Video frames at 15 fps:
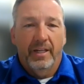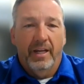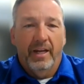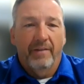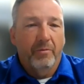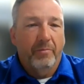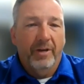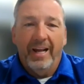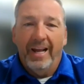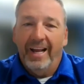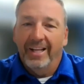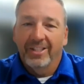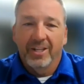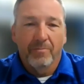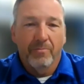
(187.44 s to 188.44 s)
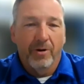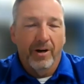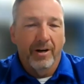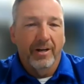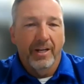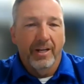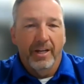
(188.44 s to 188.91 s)
Everybody has their
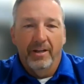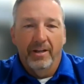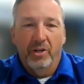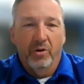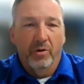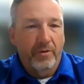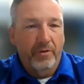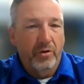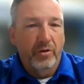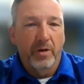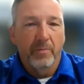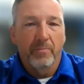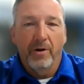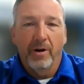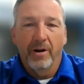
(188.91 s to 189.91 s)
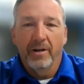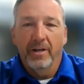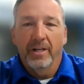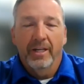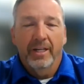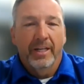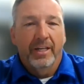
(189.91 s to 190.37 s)
part. If you do your
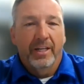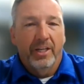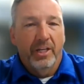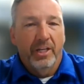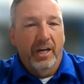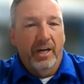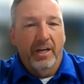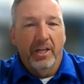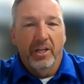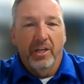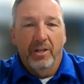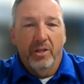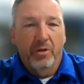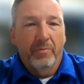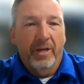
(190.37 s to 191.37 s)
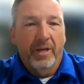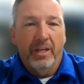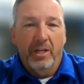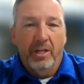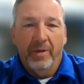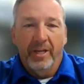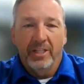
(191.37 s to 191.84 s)
part, yeah, you
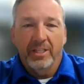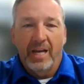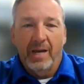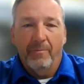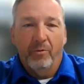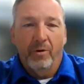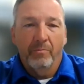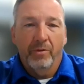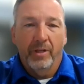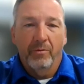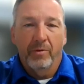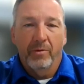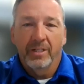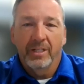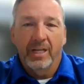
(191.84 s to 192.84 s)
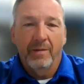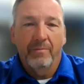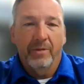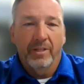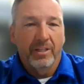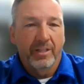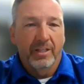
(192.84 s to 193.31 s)
may stop one play one time,
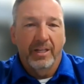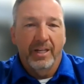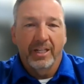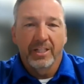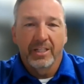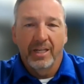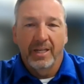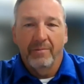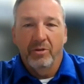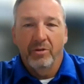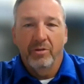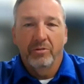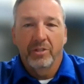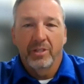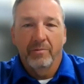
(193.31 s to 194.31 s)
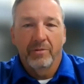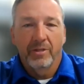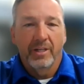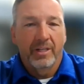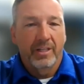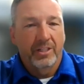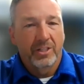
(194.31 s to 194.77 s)
but the next time you do
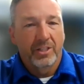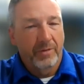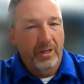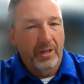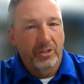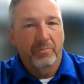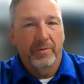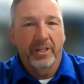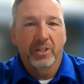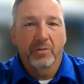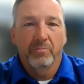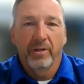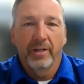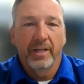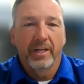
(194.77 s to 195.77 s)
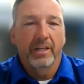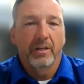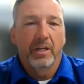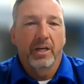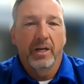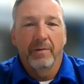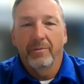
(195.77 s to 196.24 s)
something and then somebody else makes a play,
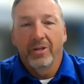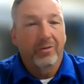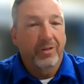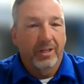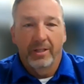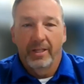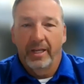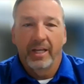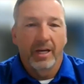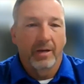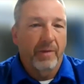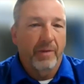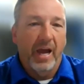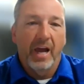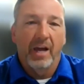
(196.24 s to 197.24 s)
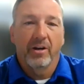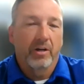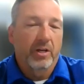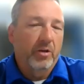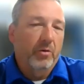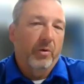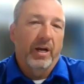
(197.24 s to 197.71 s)
they cut back or,
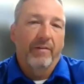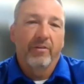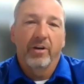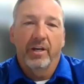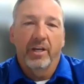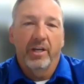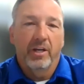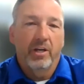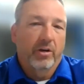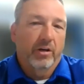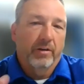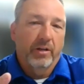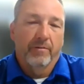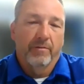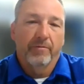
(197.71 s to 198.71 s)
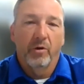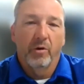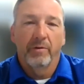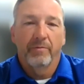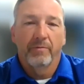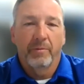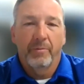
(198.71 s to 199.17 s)
whatever, and you're
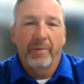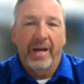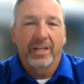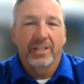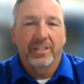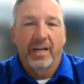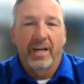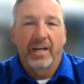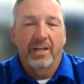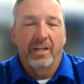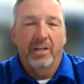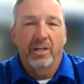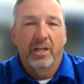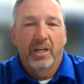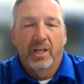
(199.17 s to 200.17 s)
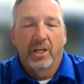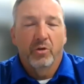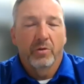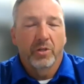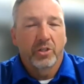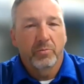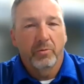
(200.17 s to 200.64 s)
flowing from the backside and
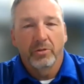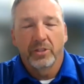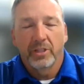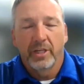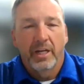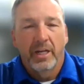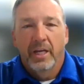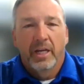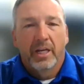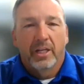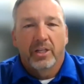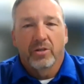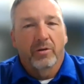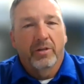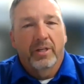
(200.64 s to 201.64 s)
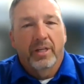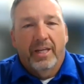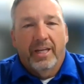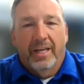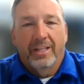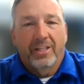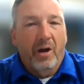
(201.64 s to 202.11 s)
doing what you're supposed to do. So
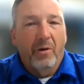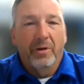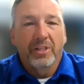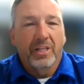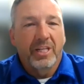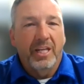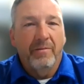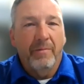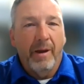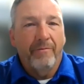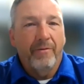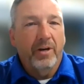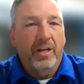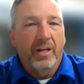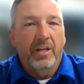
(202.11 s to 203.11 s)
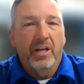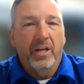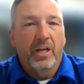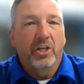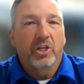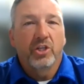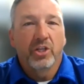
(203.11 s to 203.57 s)
it's always a team effort
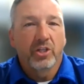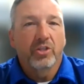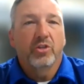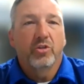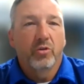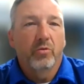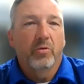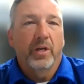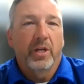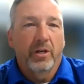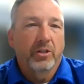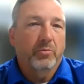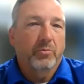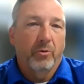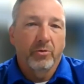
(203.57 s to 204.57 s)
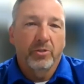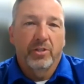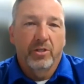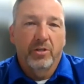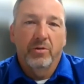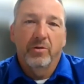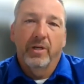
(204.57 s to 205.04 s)
and just do what you're supposed to
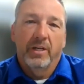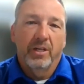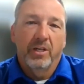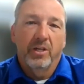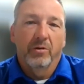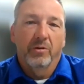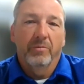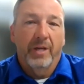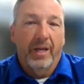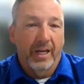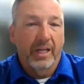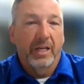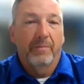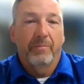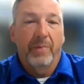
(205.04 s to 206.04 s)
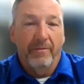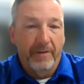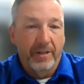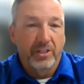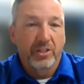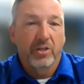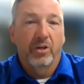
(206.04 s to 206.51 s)
do and be
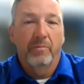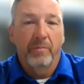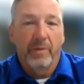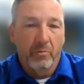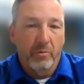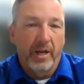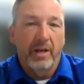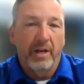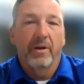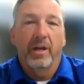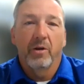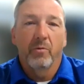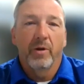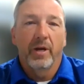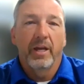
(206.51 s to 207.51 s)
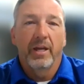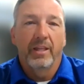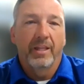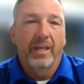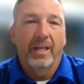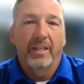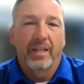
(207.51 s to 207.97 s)
physical and be ready right away.
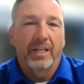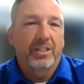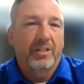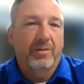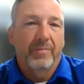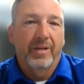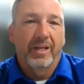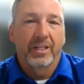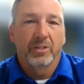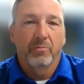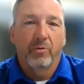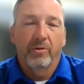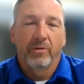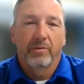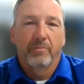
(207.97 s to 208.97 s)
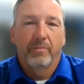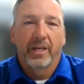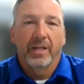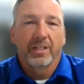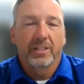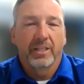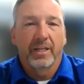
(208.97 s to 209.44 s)
And that's the
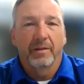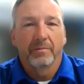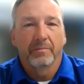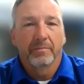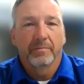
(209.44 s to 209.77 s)
biggest thing.